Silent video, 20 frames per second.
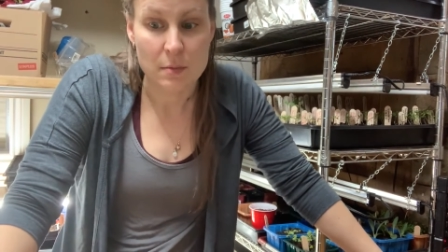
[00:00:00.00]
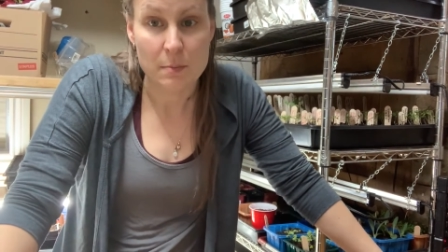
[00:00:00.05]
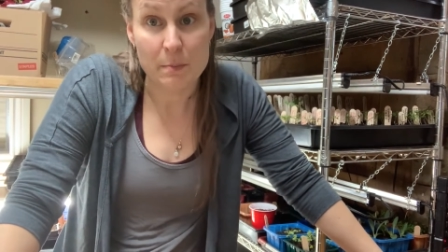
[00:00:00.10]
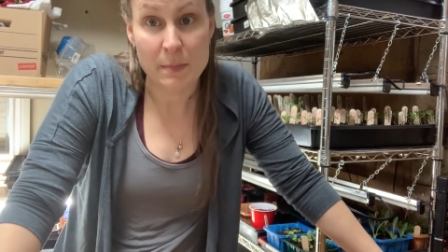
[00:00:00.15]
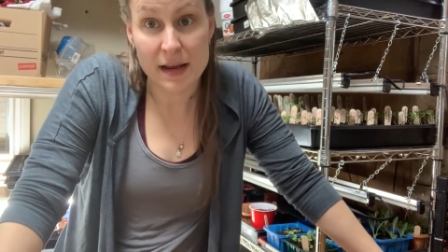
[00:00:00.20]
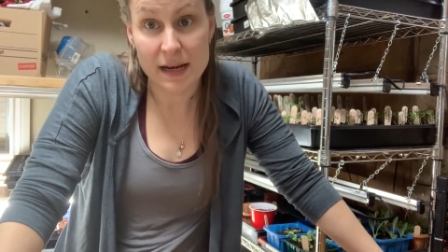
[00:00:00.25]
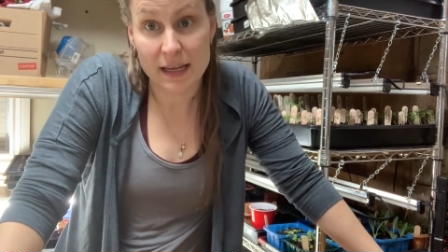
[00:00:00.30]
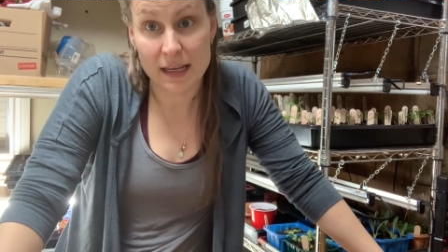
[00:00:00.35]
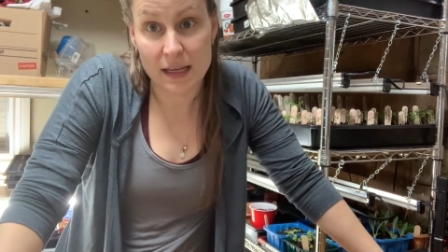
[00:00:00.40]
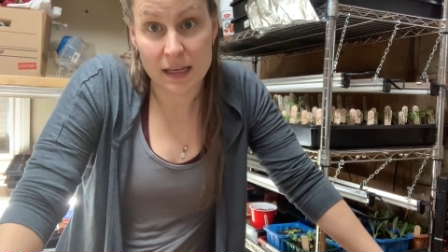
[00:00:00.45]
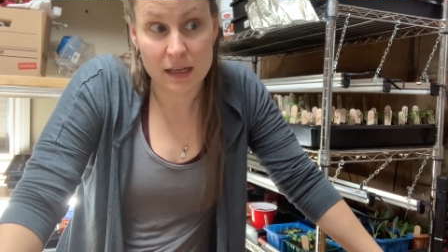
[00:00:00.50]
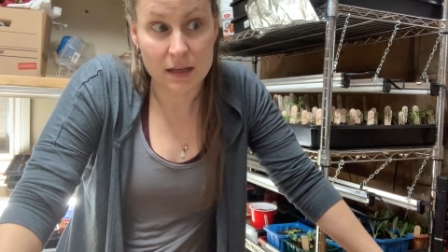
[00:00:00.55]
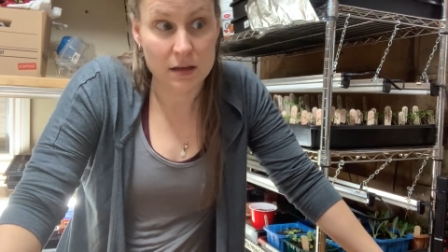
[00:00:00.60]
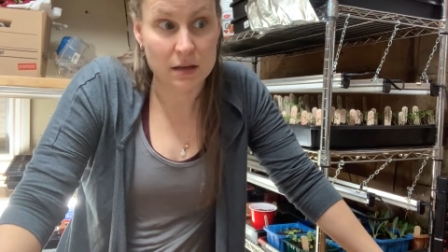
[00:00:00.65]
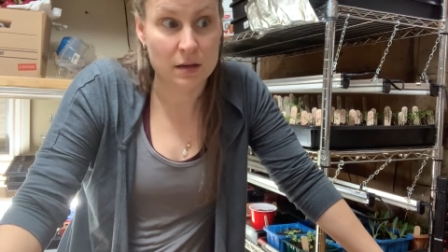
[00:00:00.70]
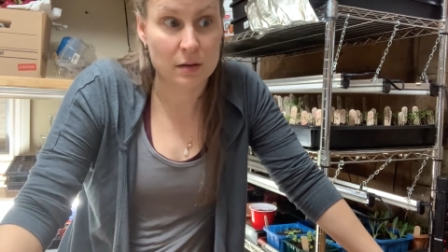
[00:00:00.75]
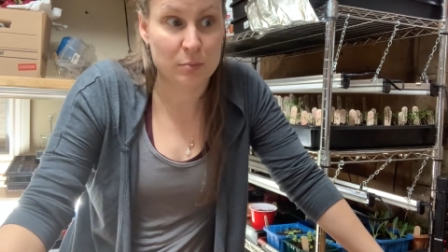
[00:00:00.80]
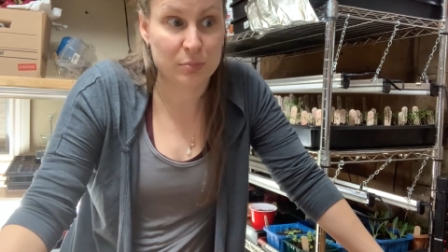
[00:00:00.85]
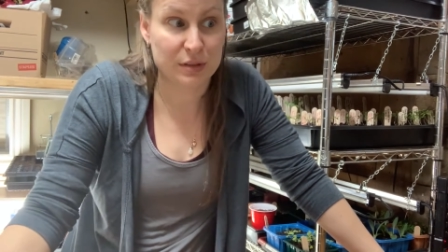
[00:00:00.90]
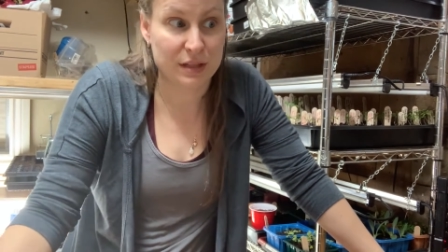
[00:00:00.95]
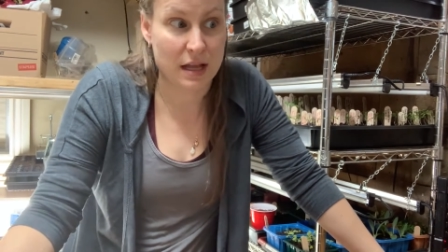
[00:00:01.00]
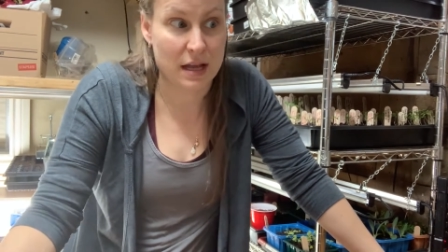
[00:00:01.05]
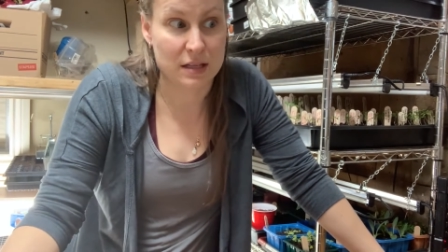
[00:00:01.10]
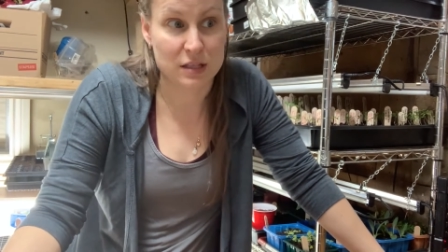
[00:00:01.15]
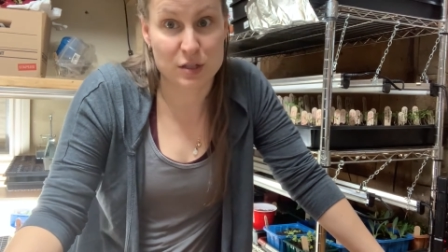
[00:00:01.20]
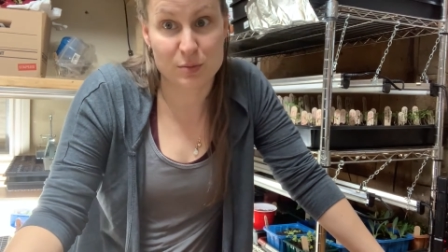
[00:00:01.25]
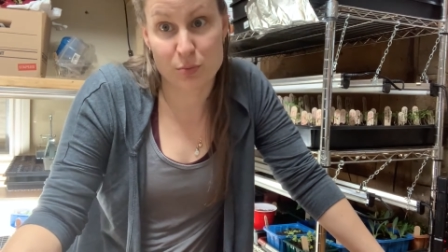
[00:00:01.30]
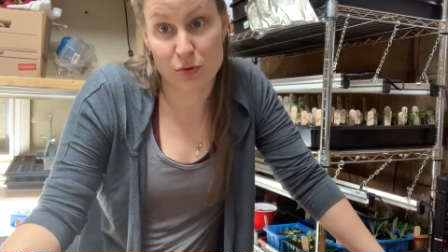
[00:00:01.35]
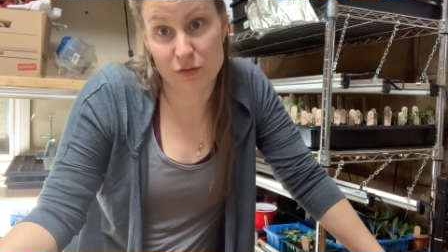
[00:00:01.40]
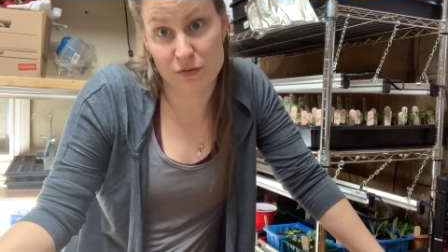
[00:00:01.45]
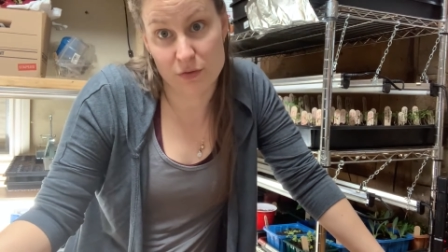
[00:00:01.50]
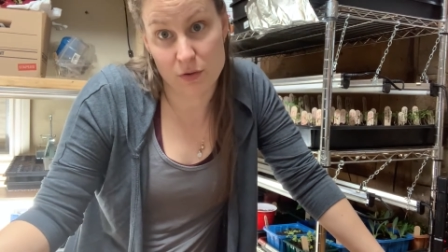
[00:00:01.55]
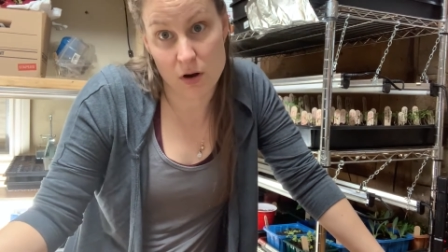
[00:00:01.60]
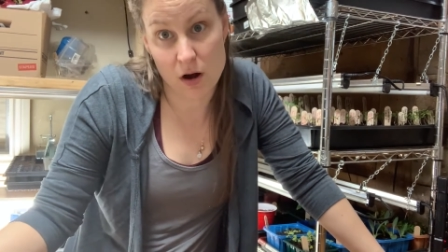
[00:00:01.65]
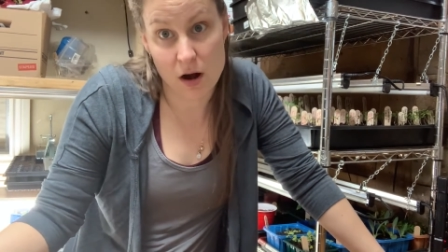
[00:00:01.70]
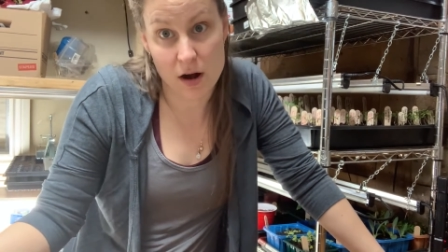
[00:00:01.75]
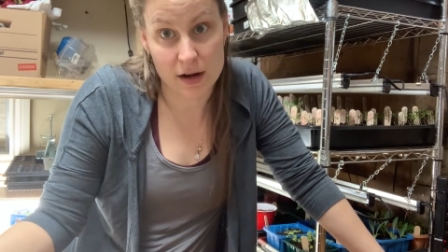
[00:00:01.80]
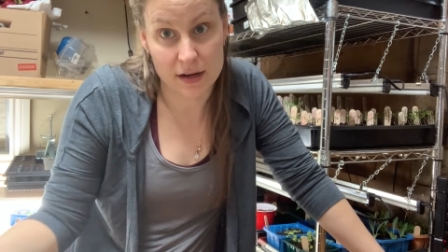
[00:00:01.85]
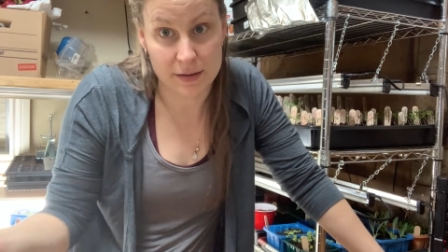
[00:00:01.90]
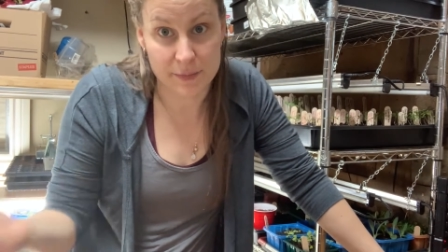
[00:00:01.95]
many plants per
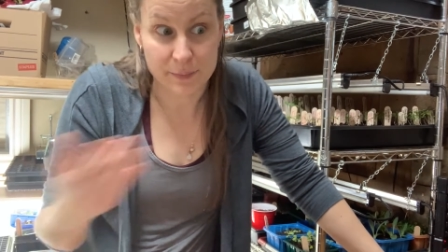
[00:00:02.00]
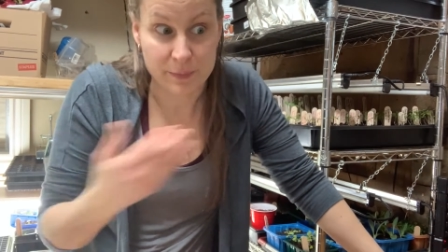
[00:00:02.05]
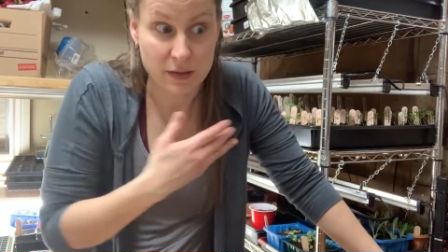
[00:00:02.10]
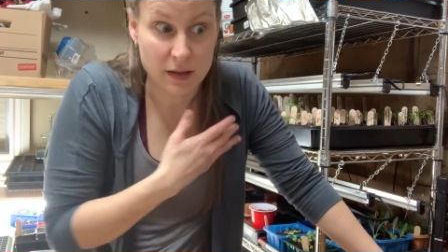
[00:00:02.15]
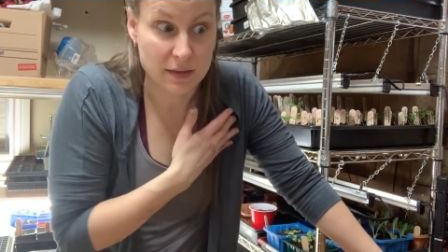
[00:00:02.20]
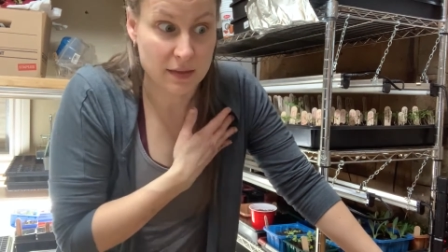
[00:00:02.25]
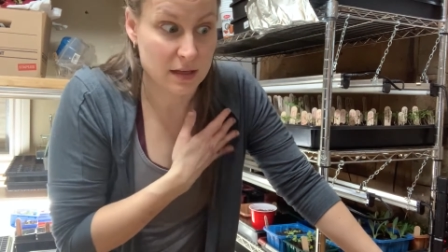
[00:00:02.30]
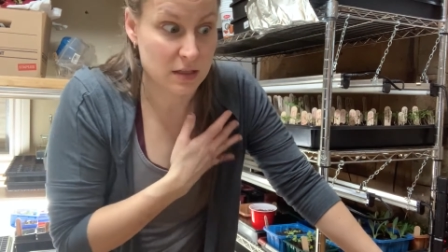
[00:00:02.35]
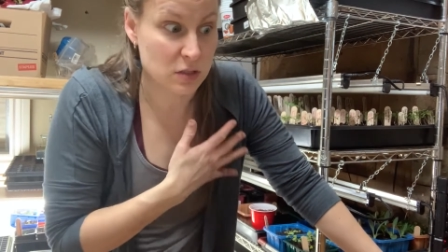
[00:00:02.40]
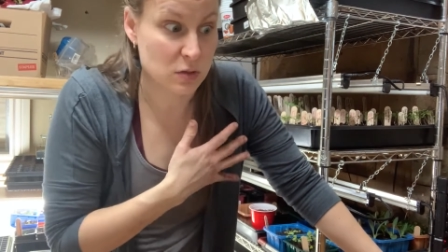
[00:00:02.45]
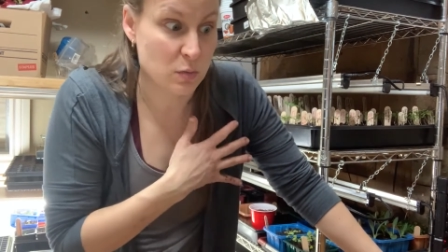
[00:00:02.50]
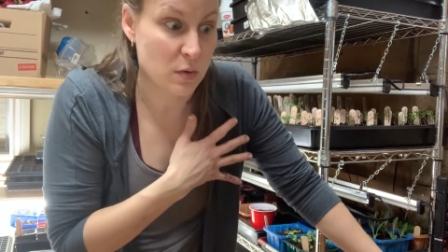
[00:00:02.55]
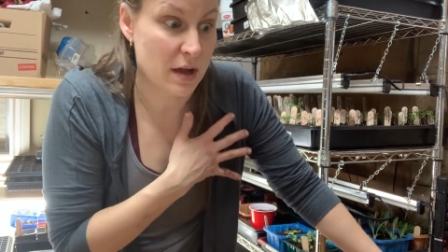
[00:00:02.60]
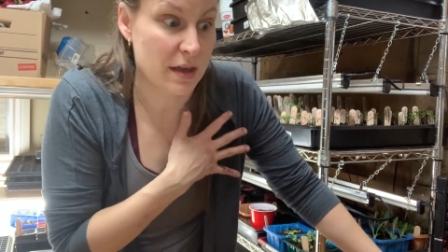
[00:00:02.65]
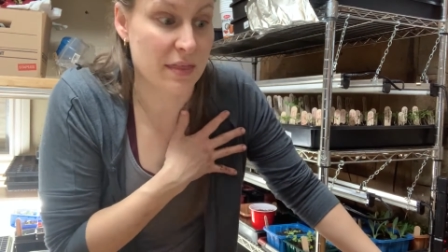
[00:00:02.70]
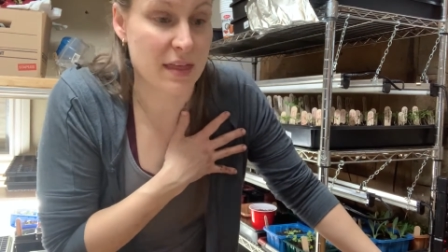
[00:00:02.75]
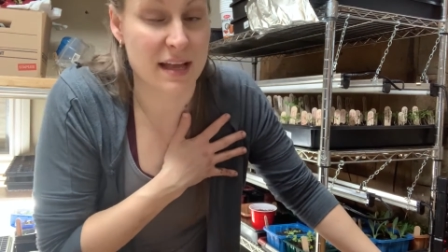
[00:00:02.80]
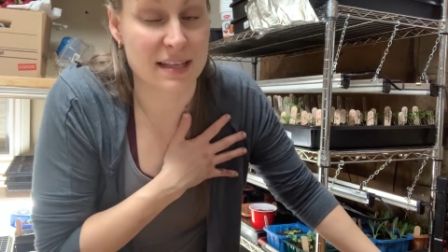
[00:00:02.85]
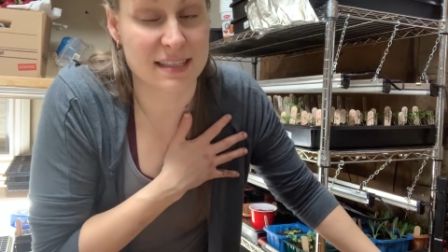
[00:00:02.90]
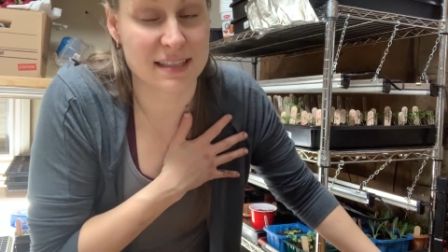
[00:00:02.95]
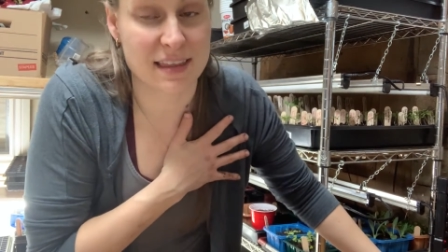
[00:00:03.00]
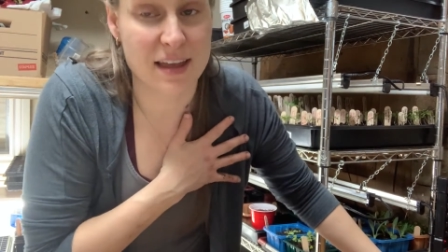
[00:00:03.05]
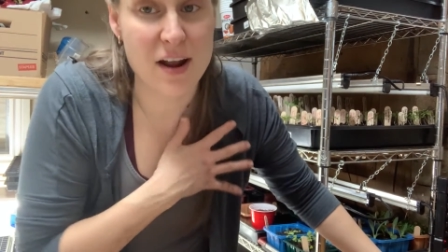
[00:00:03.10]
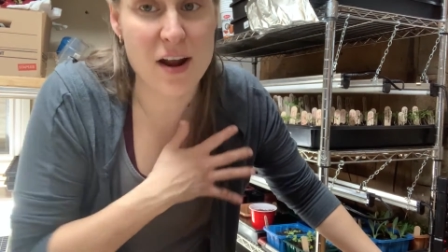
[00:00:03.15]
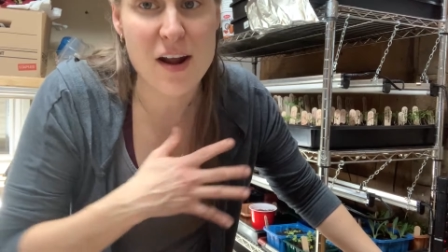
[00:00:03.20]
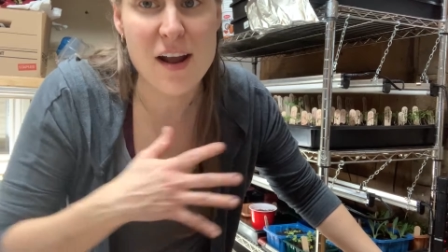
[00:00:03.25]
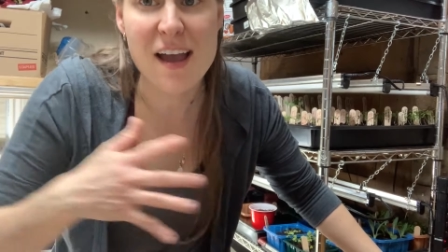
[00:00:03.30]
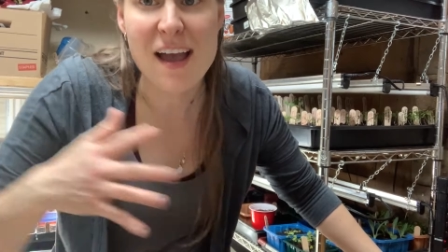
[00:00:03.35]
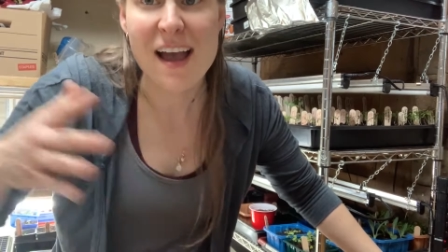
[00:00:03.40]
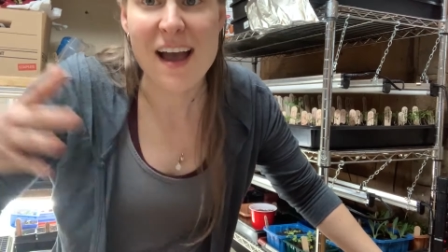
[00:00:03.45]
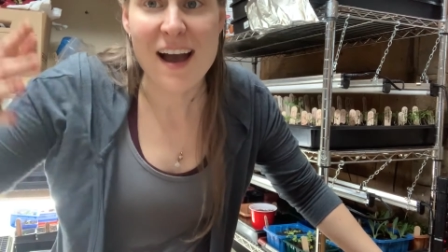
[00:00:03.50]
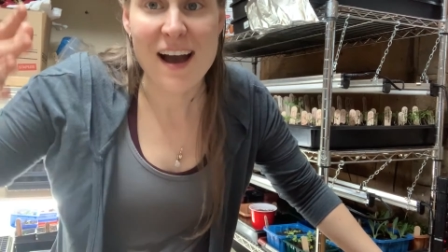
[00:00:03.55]
variety. That's why that's there.